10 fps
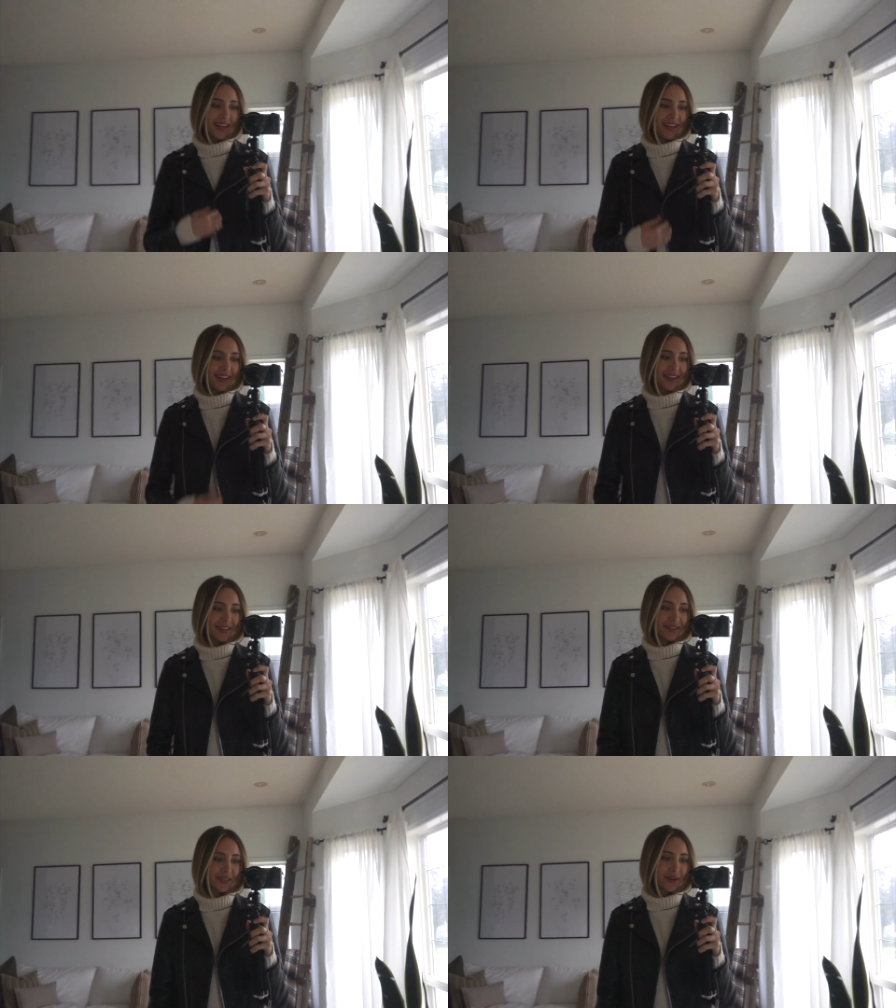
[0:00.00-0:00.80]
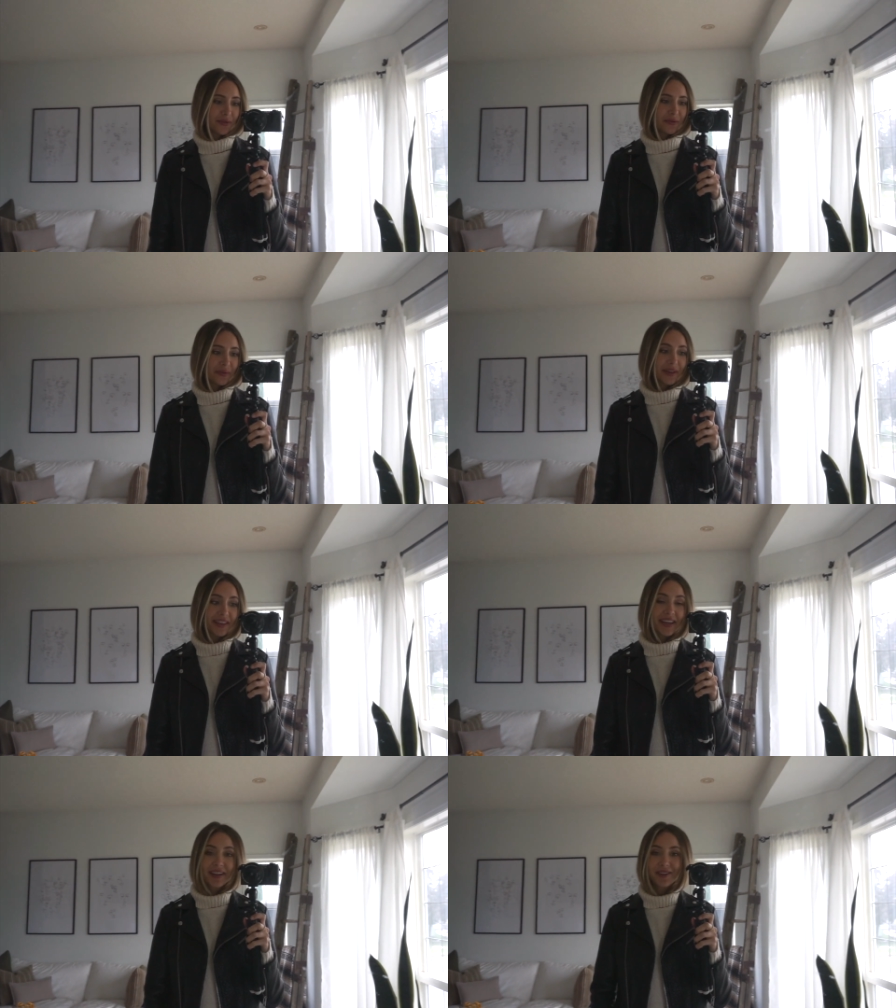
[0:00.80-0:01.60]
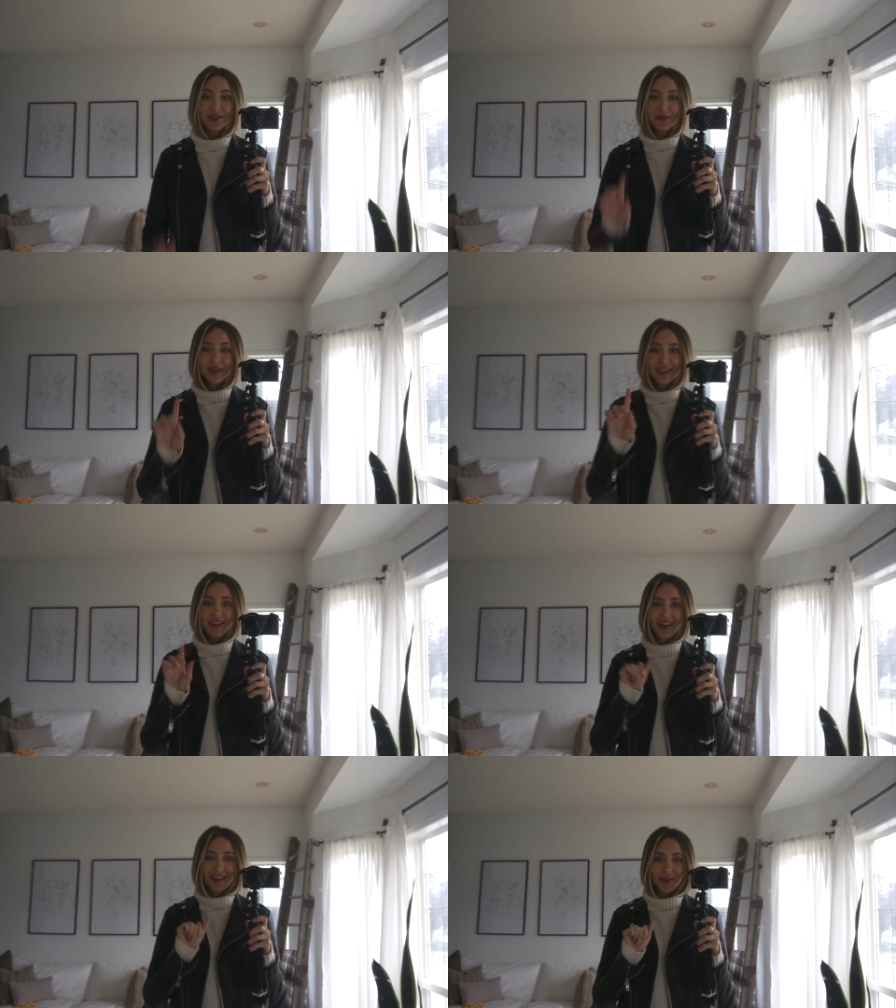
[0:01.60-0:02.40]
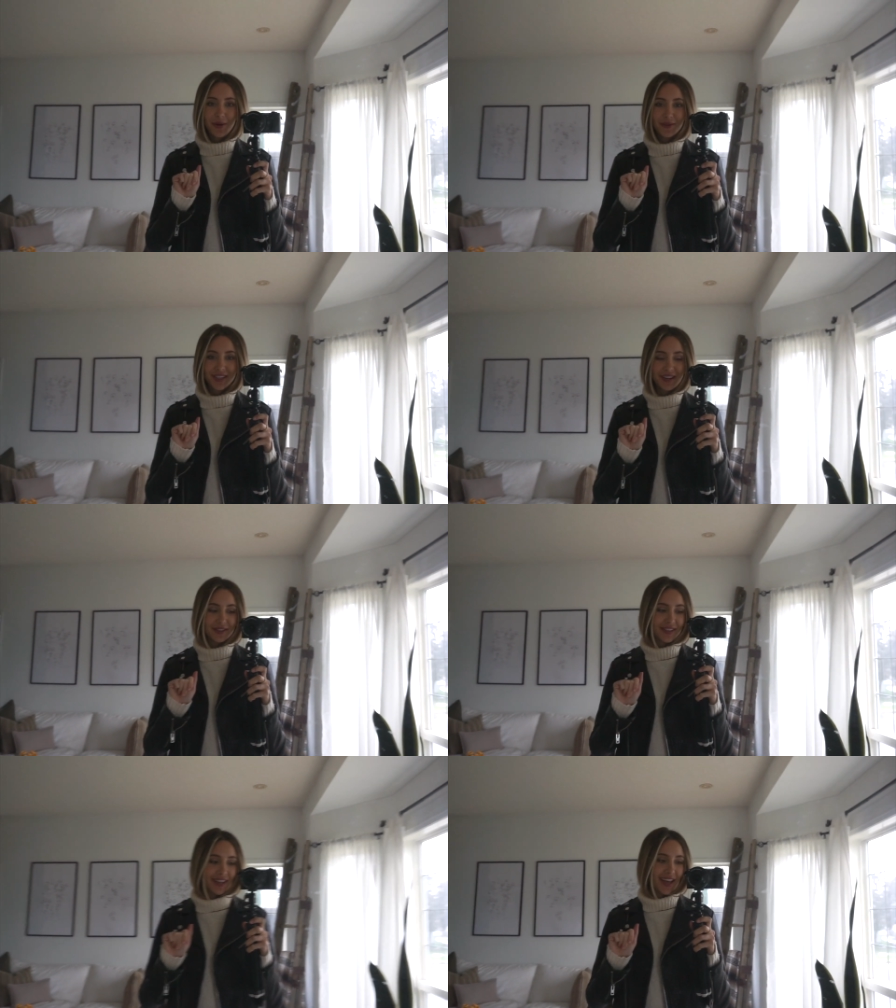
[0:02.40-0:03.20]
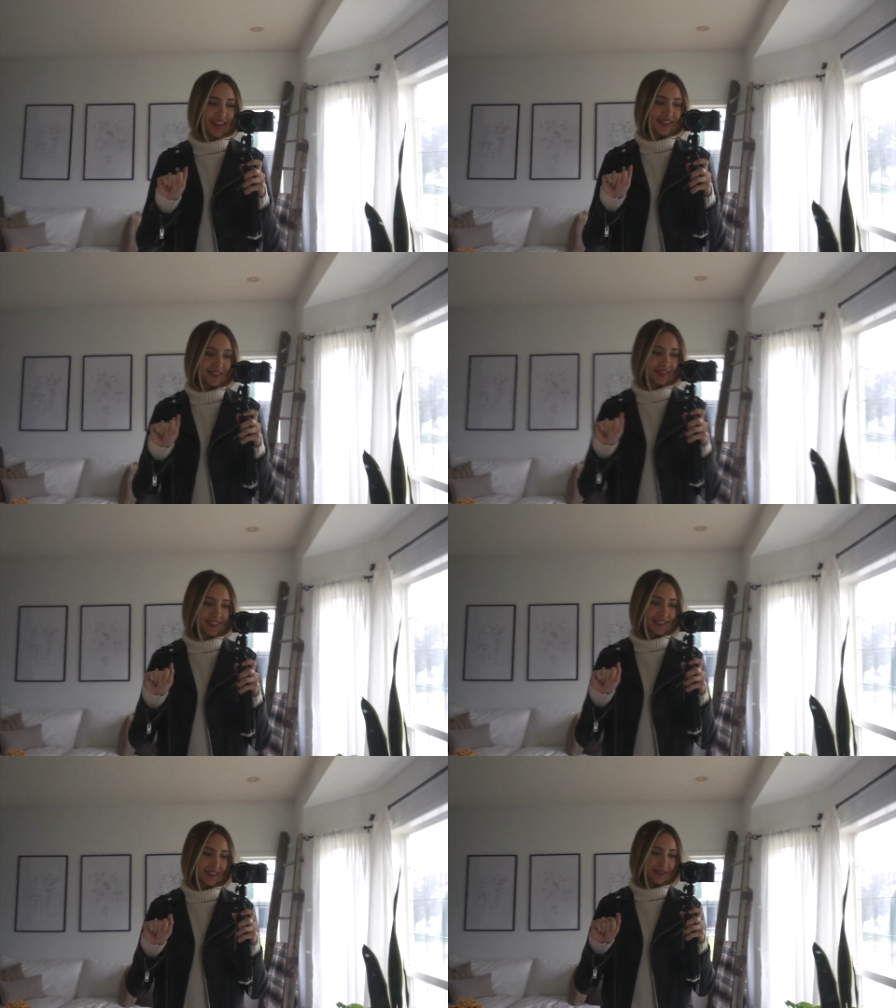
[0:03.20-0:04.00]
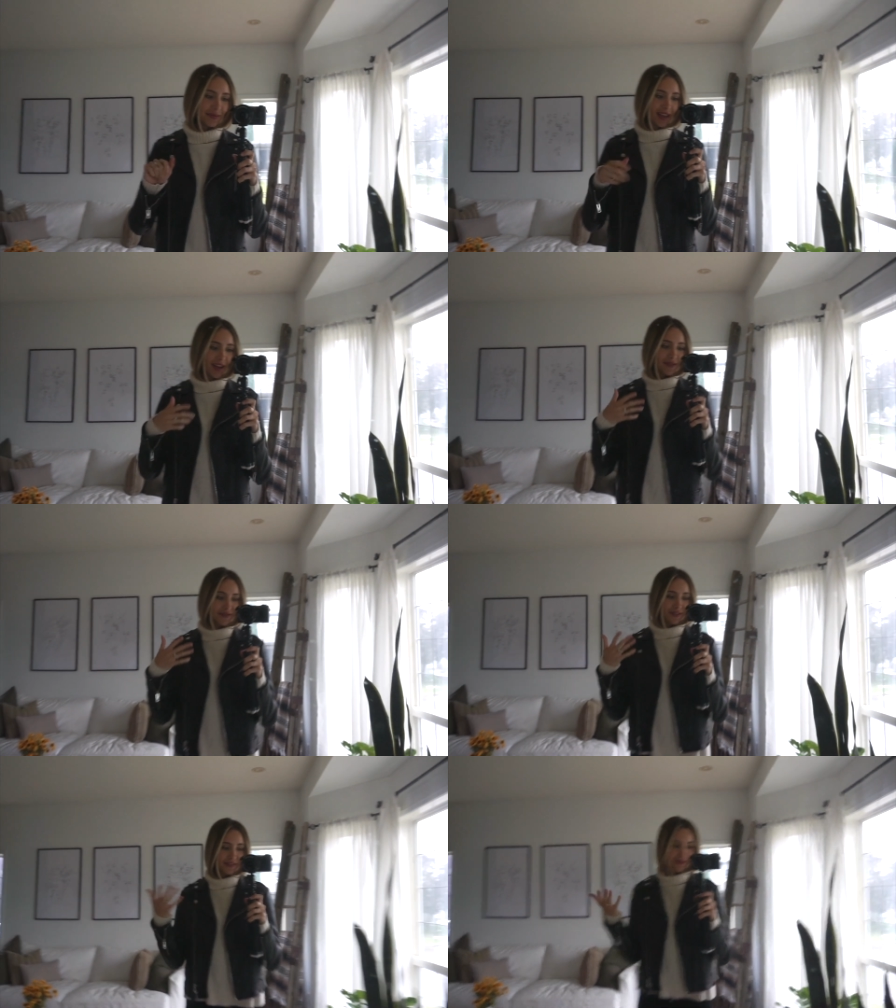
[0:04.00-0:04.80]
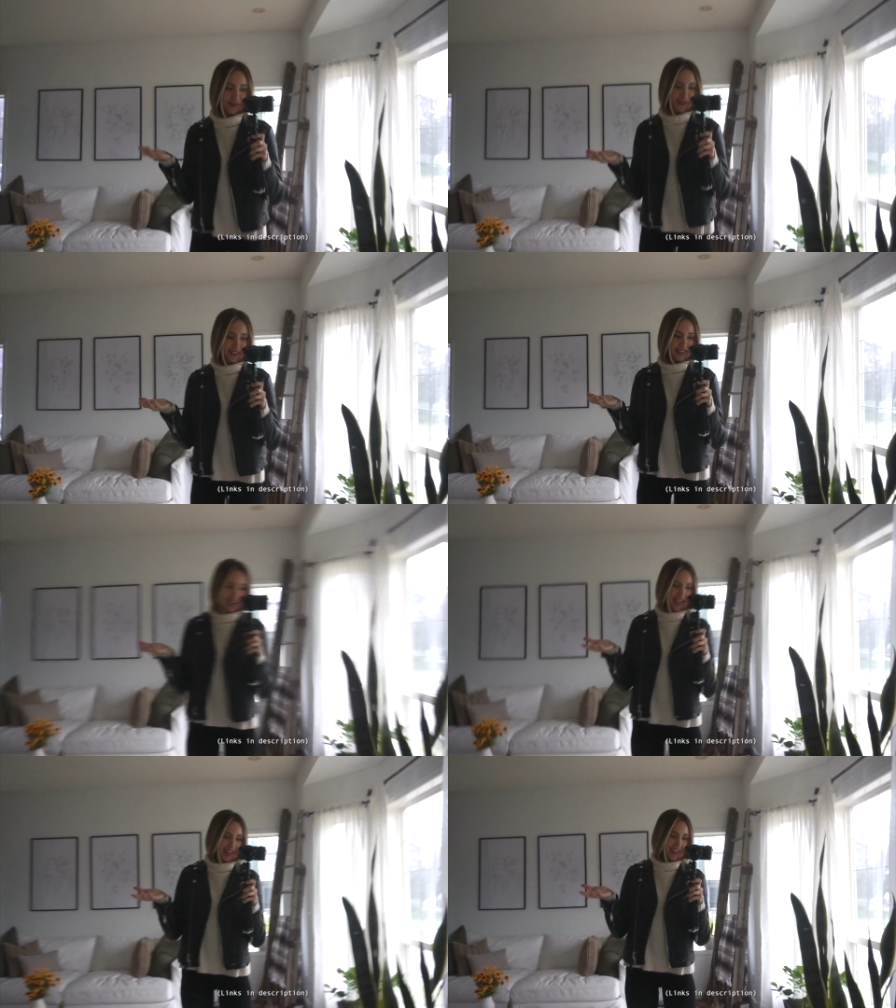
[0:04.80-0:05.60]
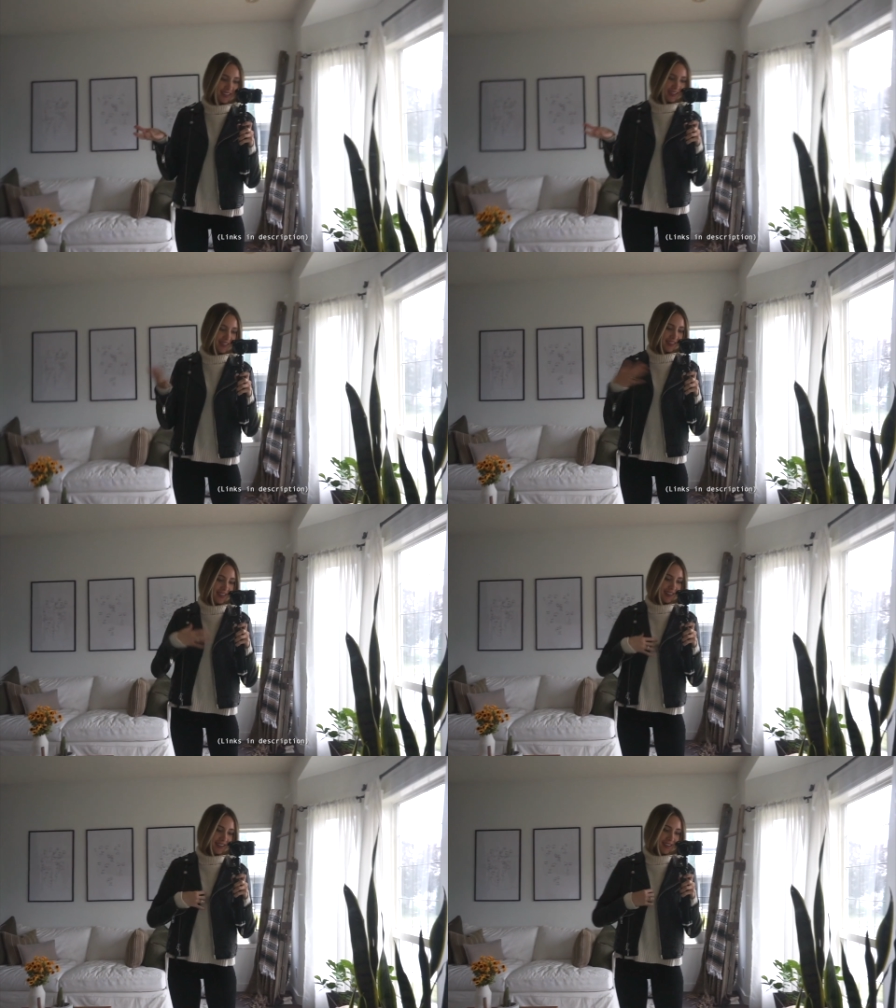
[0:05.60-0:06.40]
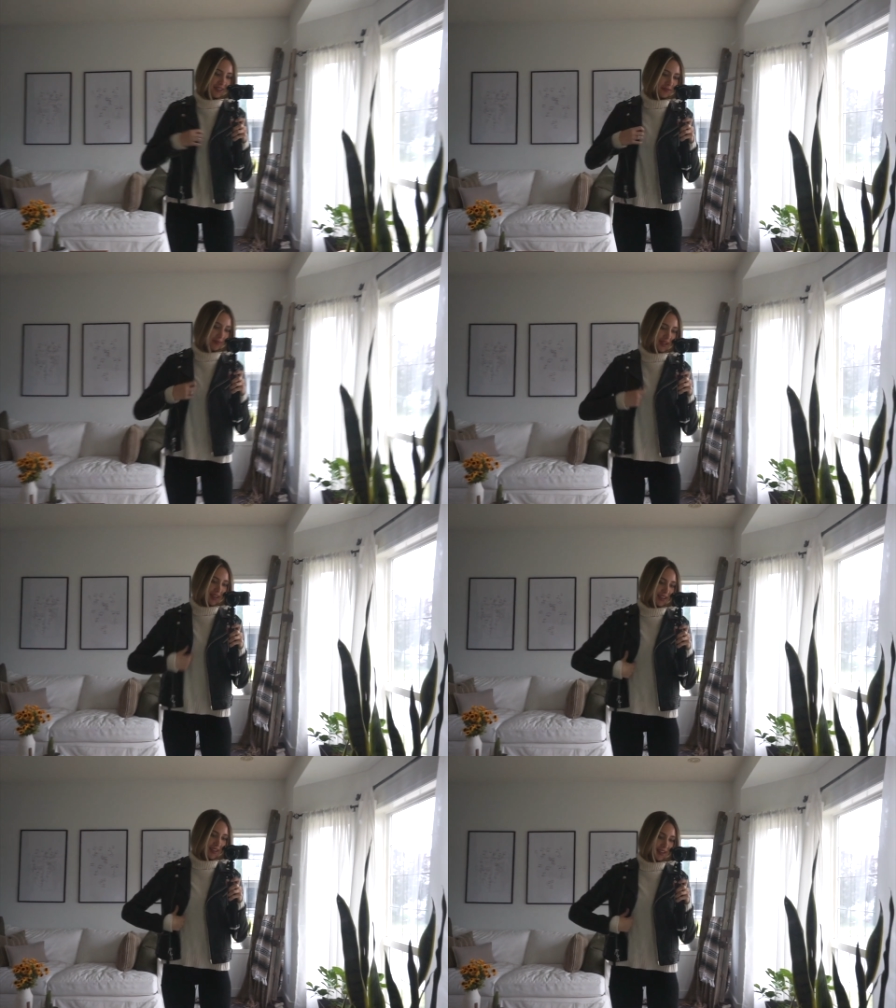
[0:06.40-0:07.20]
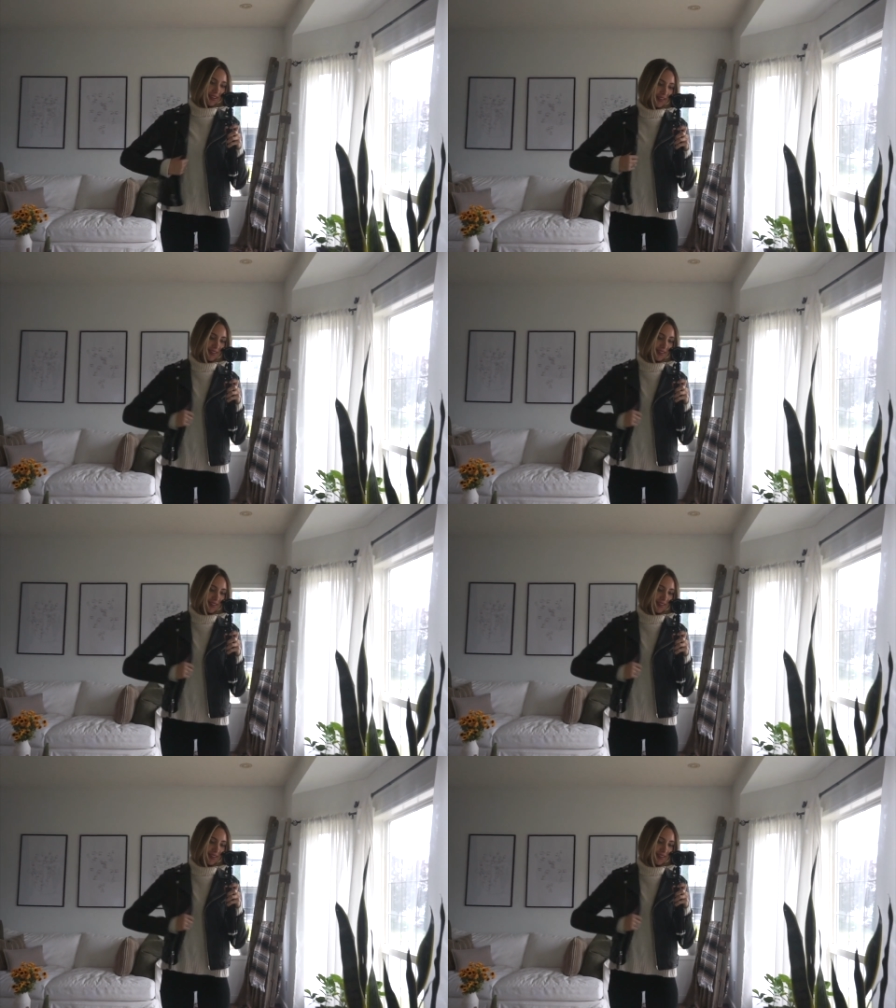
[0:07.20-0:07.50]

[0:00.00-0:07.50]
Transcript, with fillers: It is really gloomy and cold out today, so this is my outfit for the day. My